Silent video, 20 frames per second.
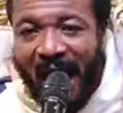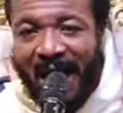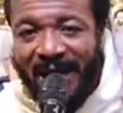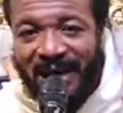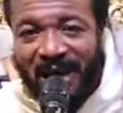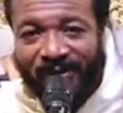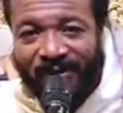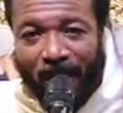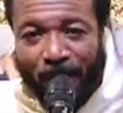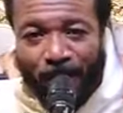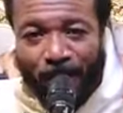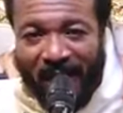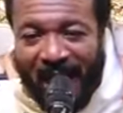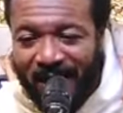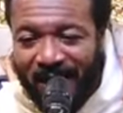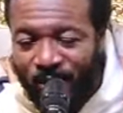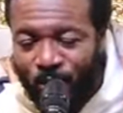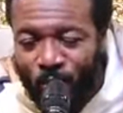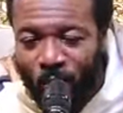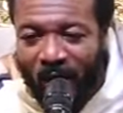never
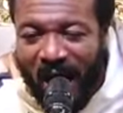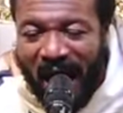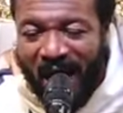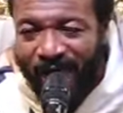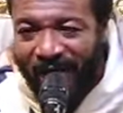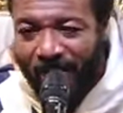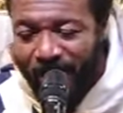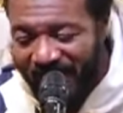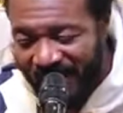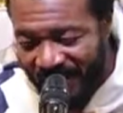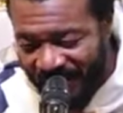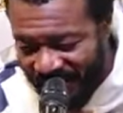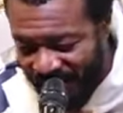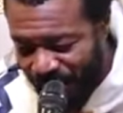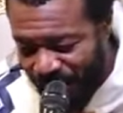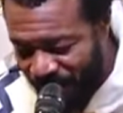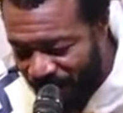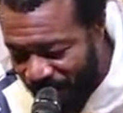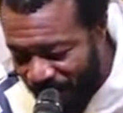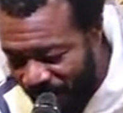planned to have a ministry
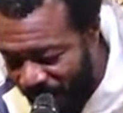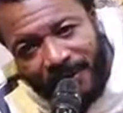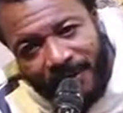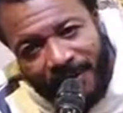before.